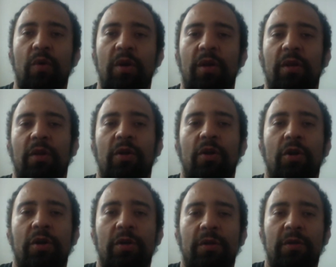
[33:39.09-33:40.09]
want to
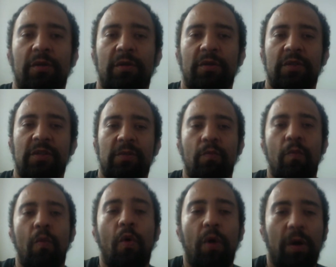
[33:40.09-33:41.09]
learn
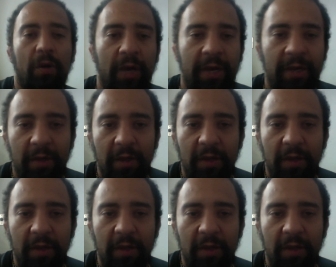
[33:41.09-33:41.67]
more right